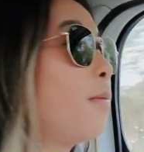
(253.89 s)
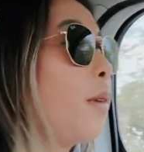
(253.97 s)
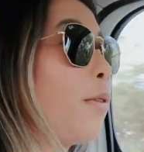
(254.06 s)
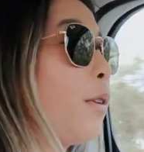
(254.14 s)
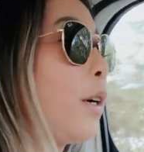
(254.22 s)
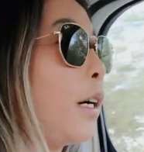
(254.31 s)

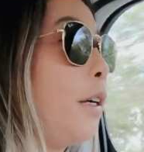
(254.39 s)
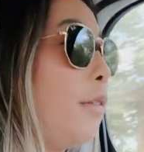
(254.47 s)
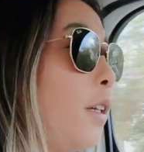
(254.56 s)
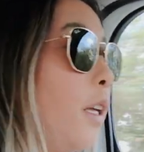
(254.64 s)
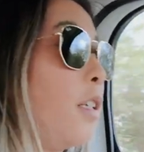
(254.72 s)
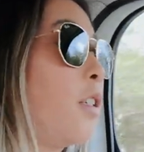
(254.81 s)
before I
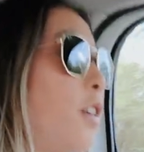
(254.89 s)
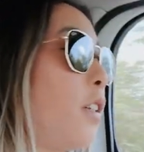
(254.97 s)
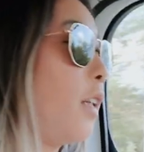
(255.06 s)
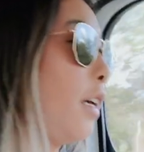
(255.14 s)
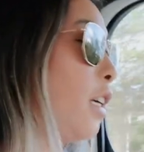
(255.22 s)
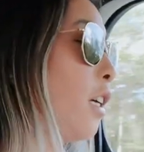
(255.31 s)
even like
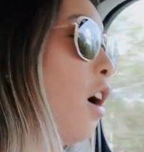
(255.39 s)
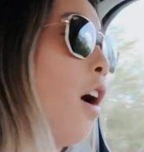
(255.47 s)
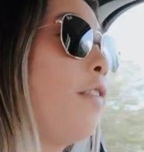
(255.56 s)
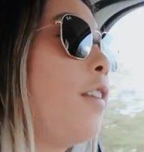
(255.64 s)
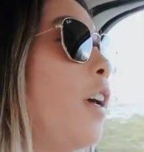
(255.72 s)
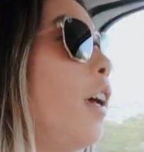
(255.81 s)
started liking
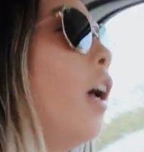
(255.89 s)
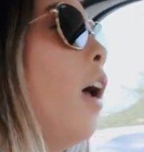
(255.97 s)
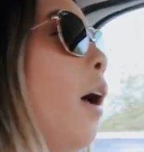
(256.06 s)
coffee.